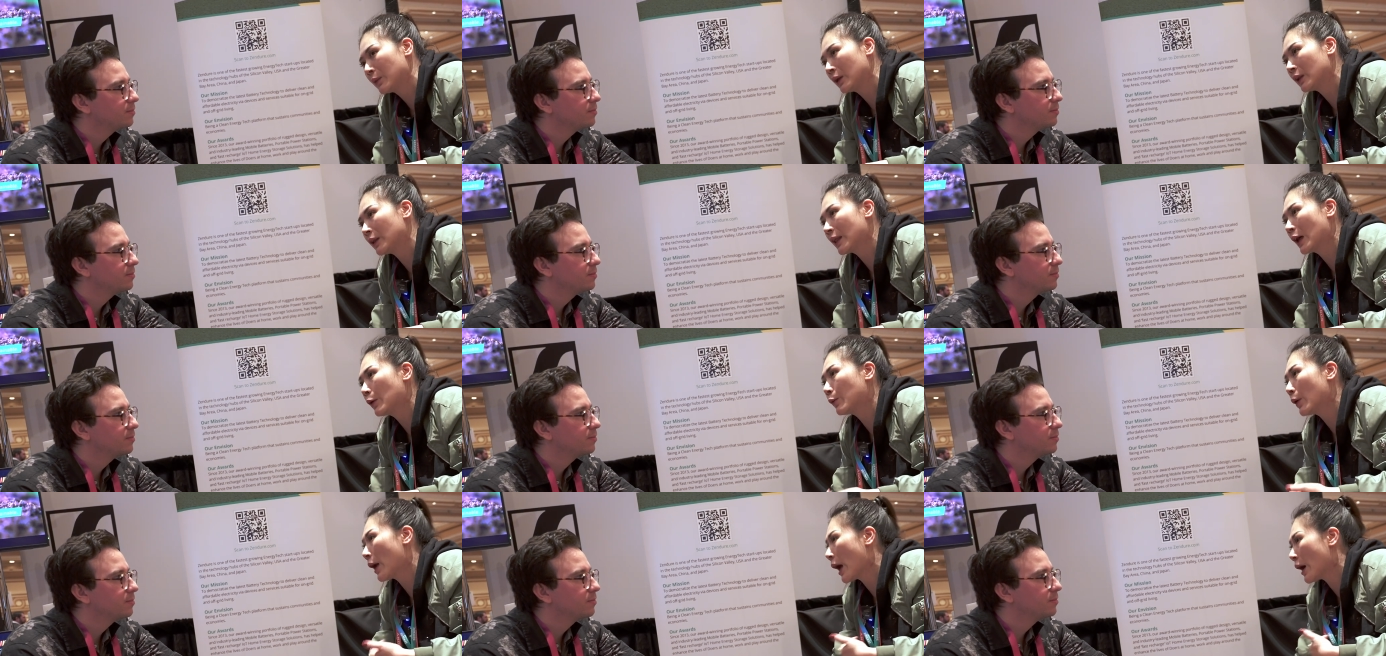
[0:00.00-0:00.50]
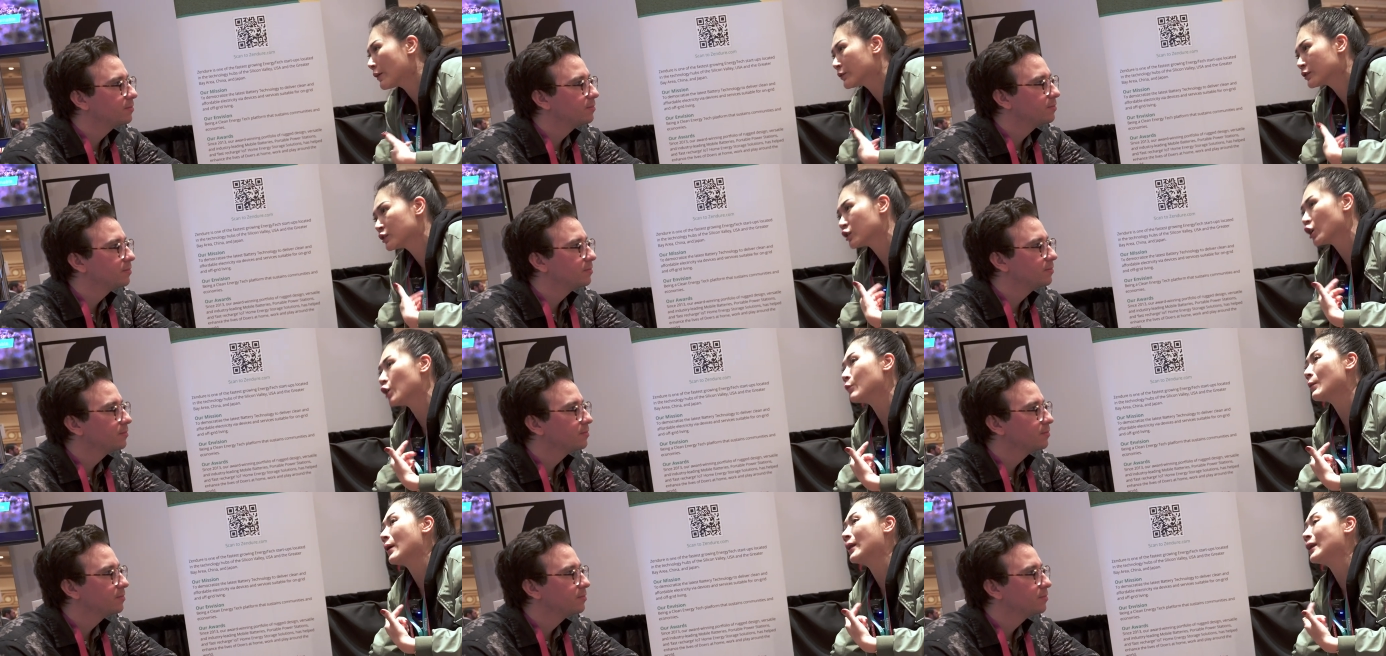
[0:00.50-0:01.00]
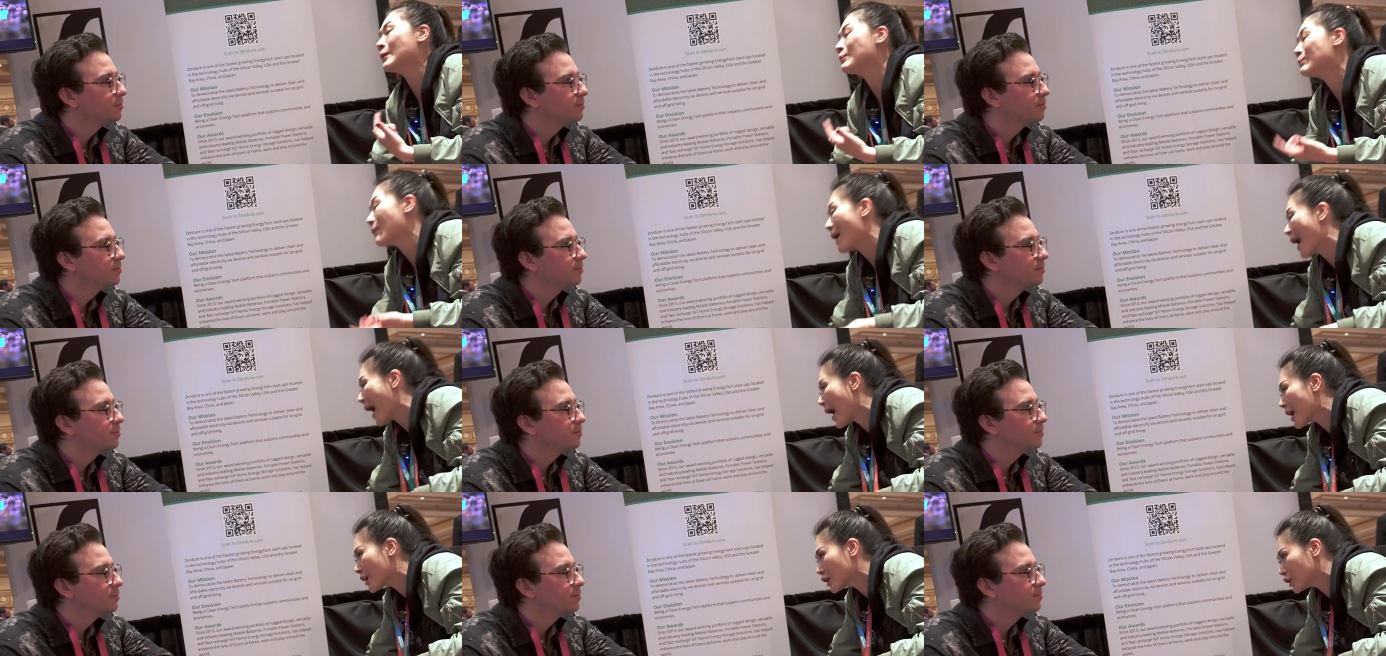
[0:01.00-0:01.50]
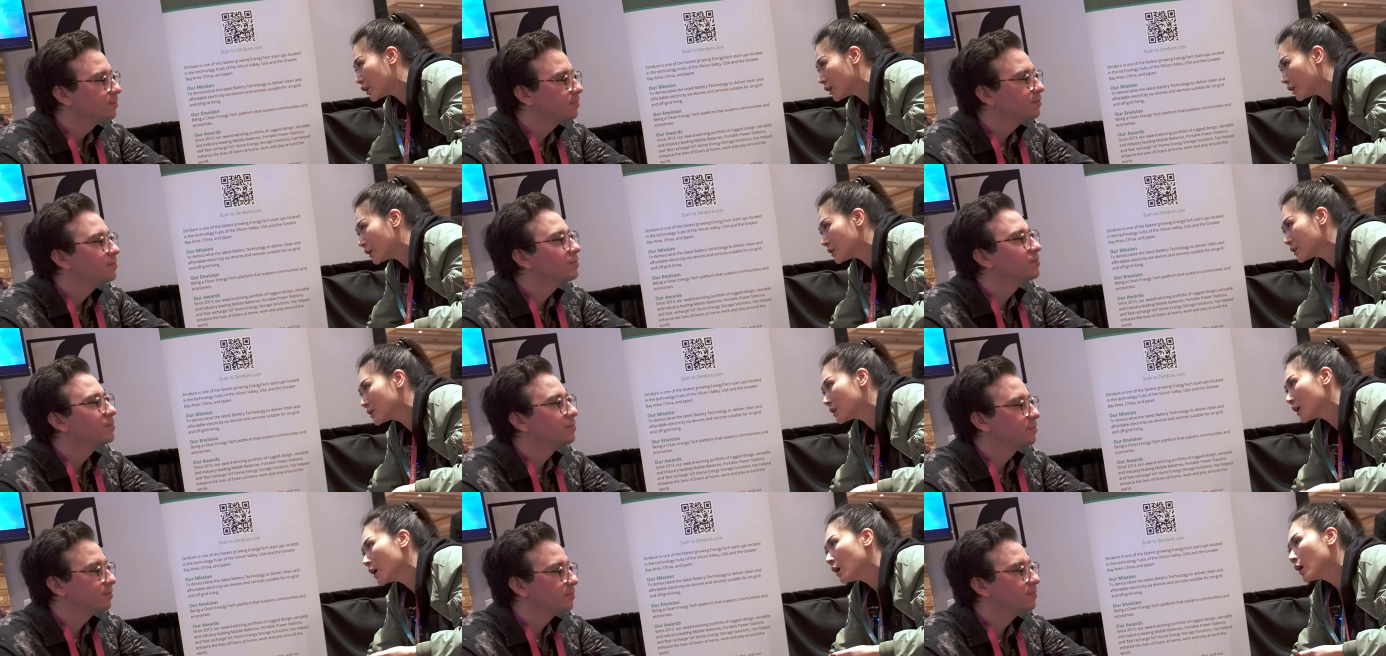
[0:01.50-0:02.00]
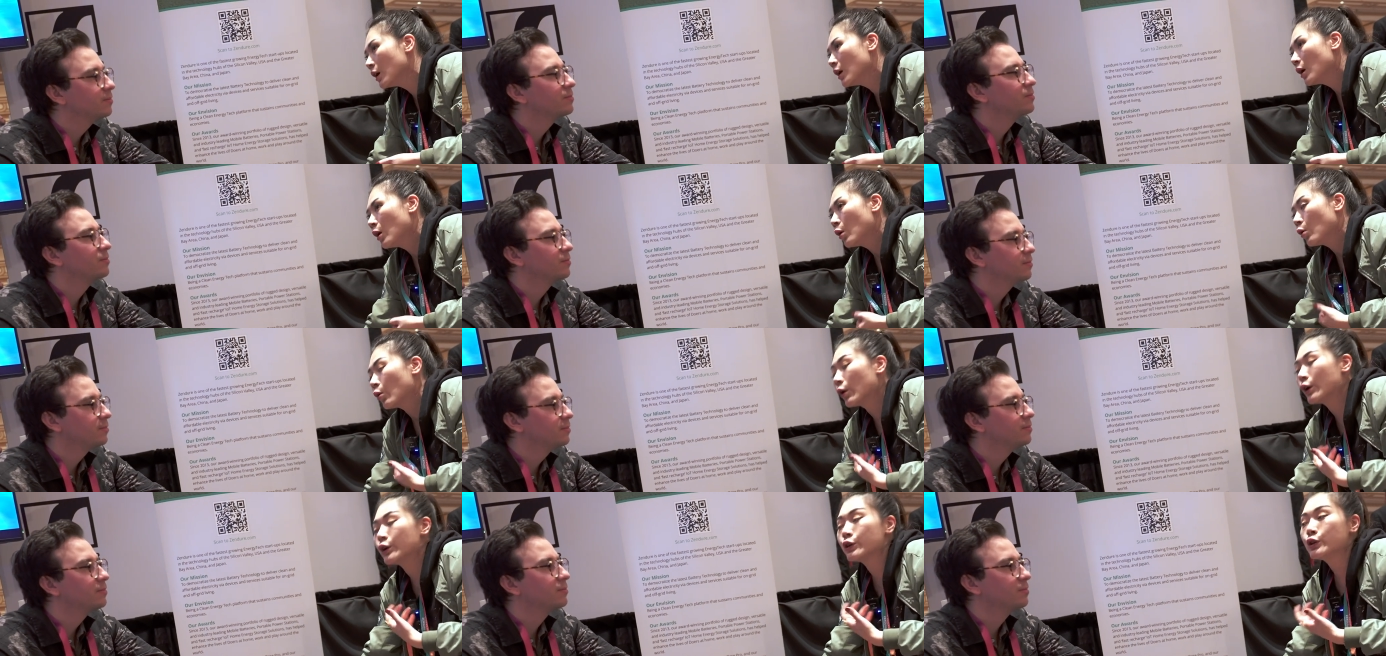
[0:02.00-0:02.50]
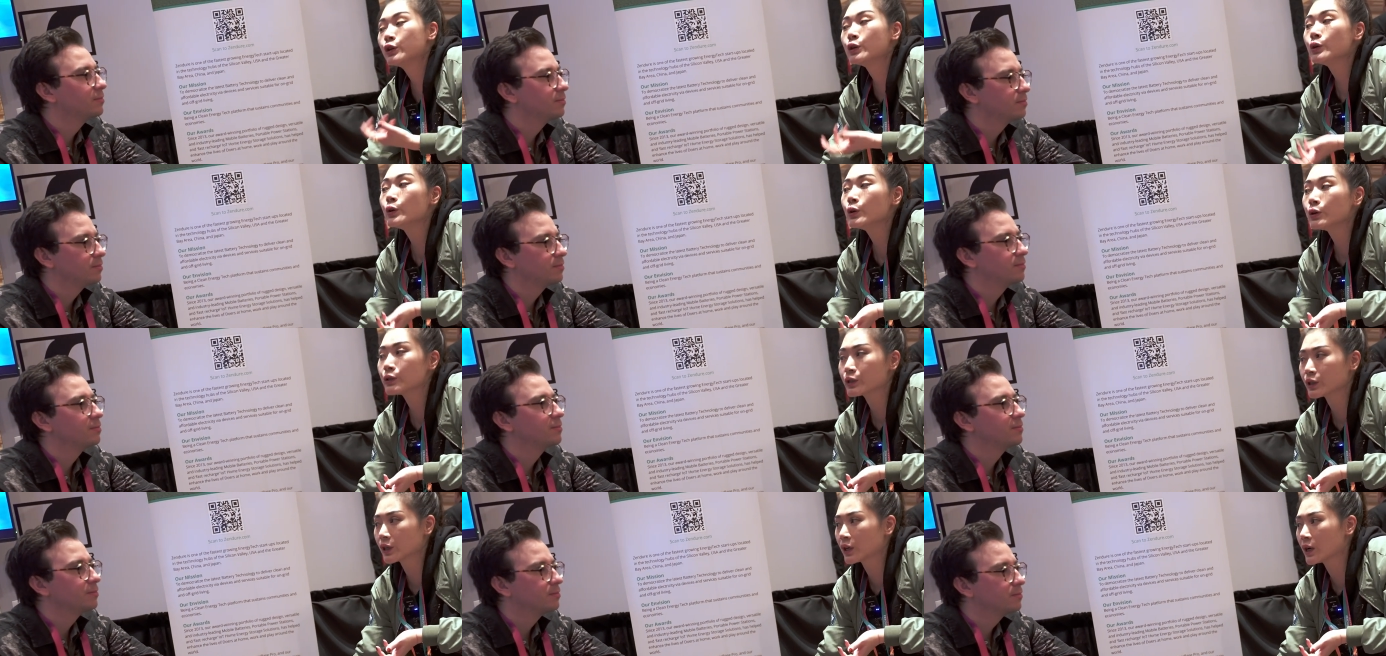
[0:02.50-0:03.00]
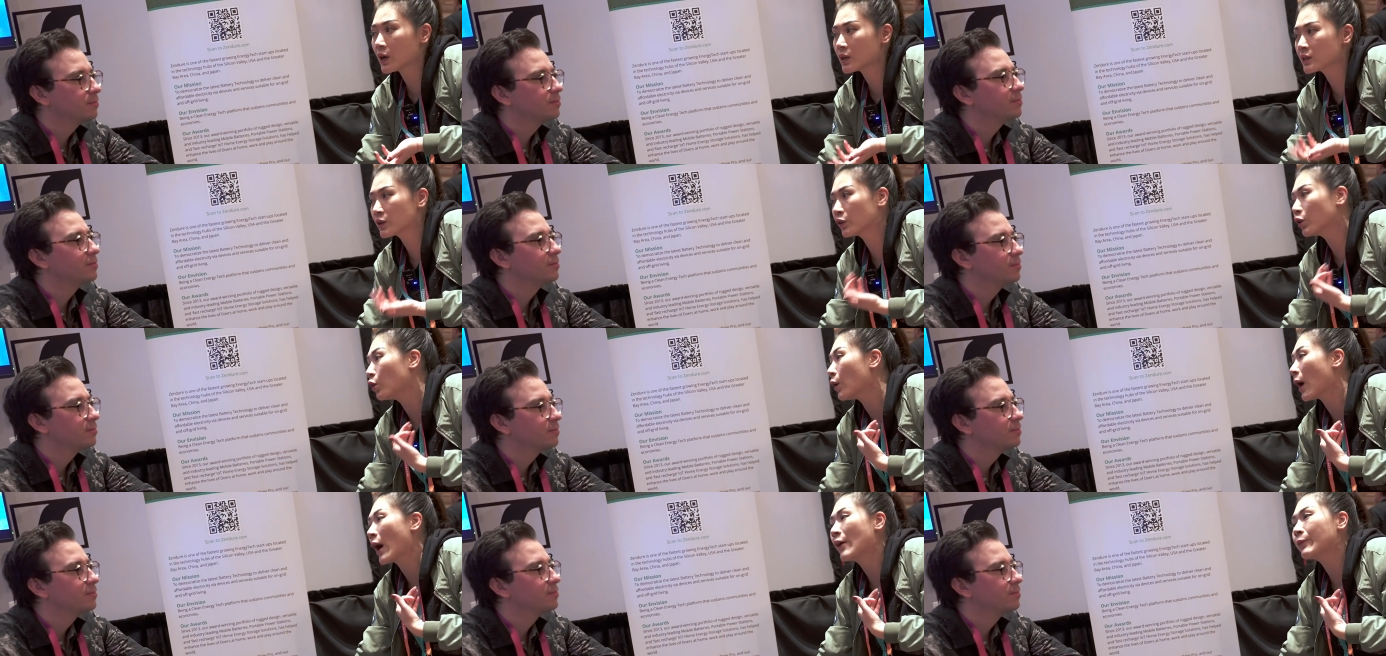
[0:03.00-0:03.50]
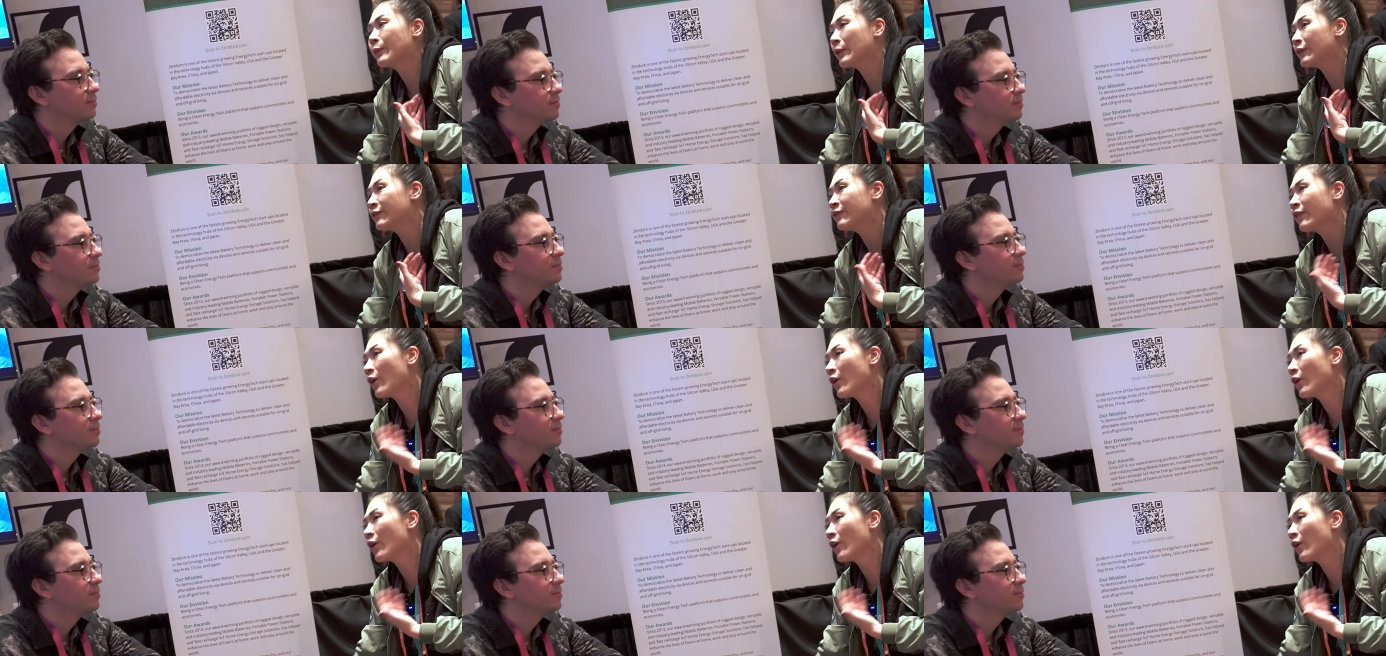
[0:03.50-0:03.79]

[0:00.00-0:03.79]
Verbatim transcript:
Speaker 1: meaning that we have so many backers or users who have been